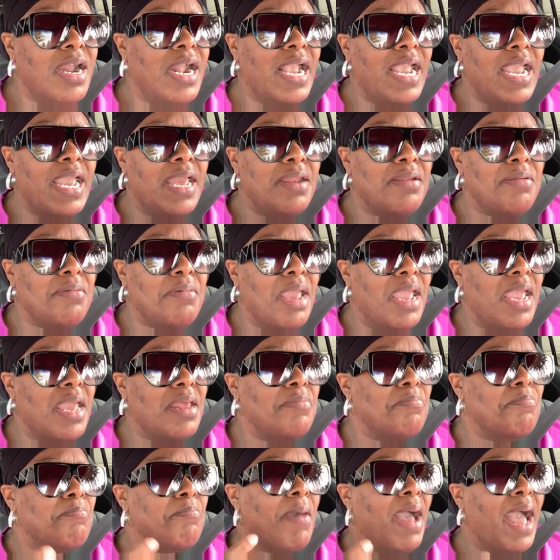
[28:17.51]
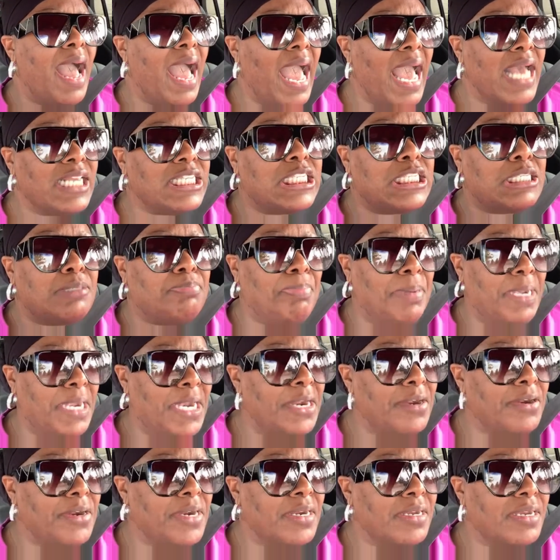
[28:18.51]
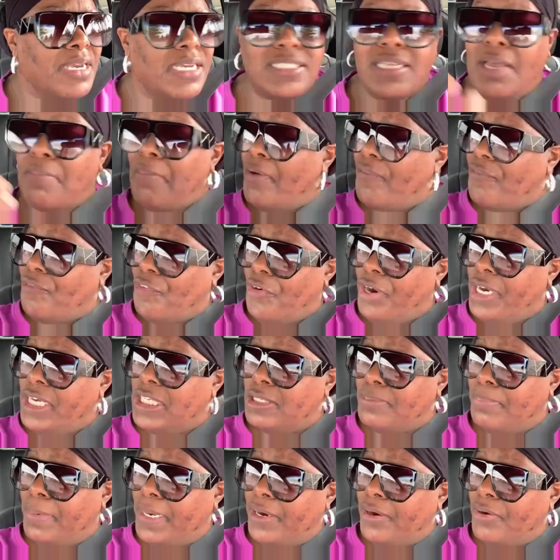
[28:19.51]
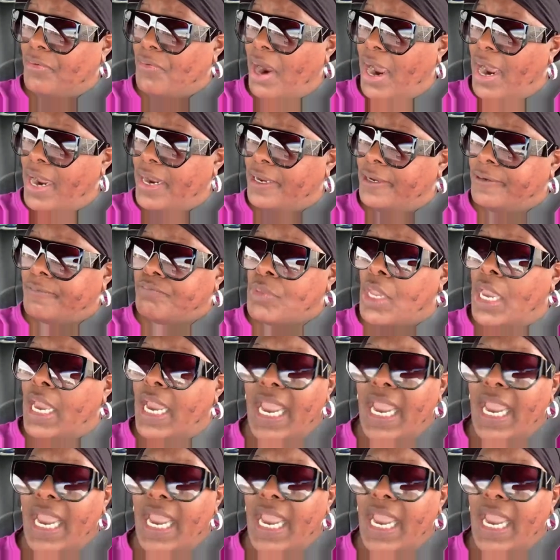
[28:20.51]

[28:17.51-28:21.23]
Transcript: and and my spirit, because I'm a free spirit, right?